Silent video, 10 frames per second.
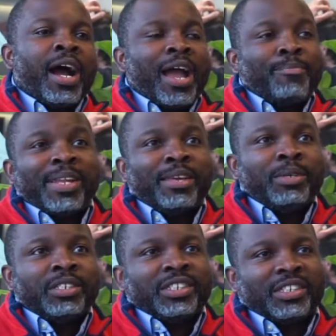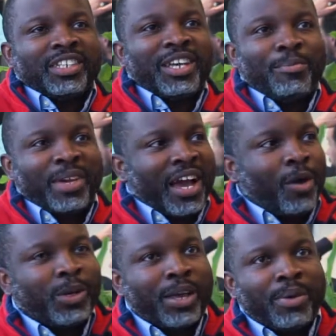Hi, my name is Yemi
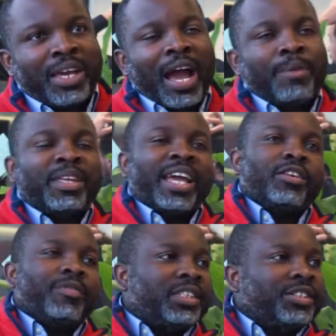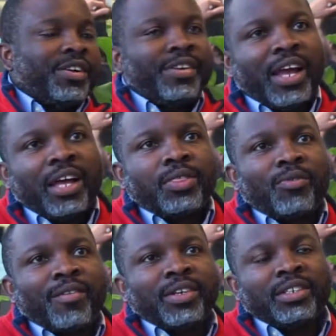Awoyemi. I'm the head of engineering at
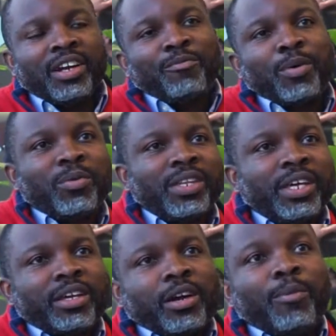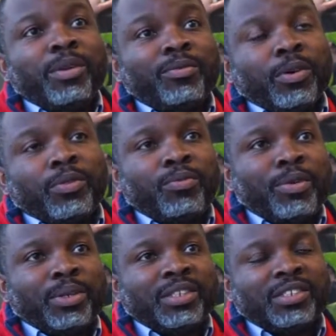Thriva. I've been with the company for 3
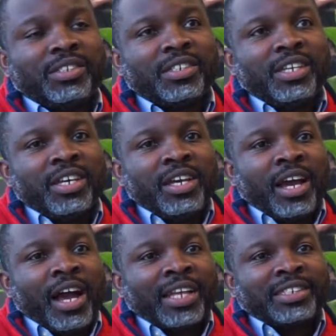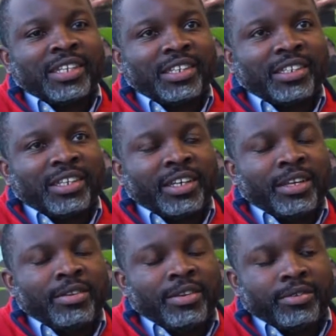months. I started in
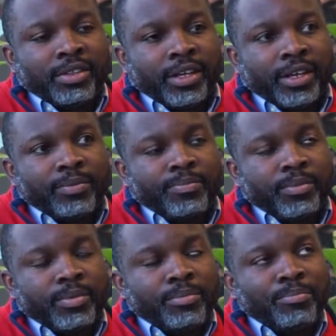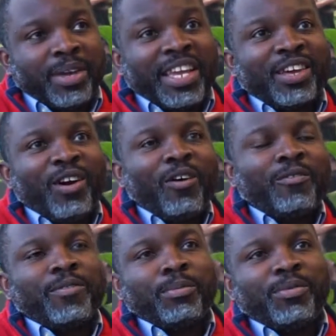the beginning
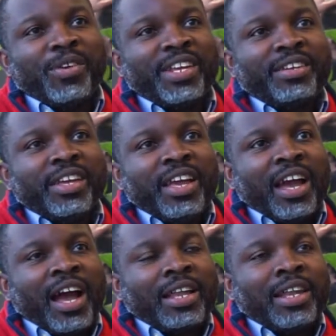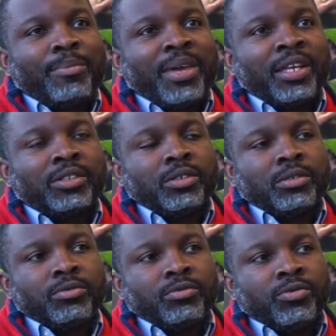of February, and I'm here
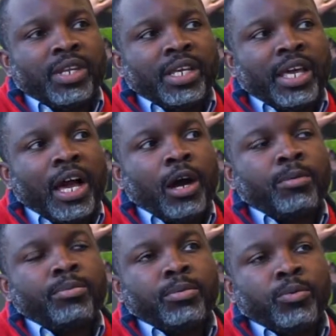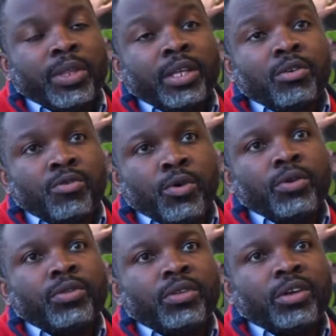to really help with the
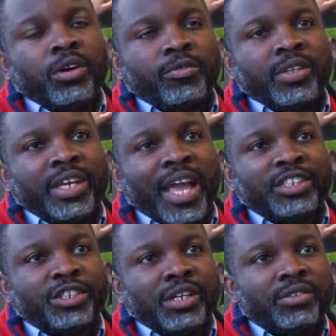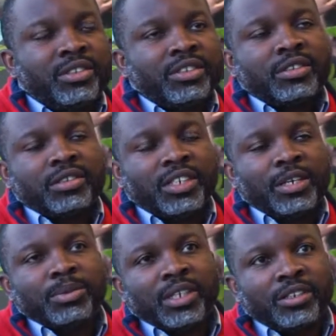growth of the engineering
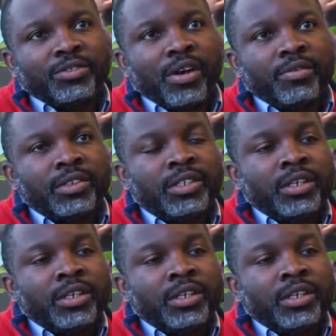teams in Thriva.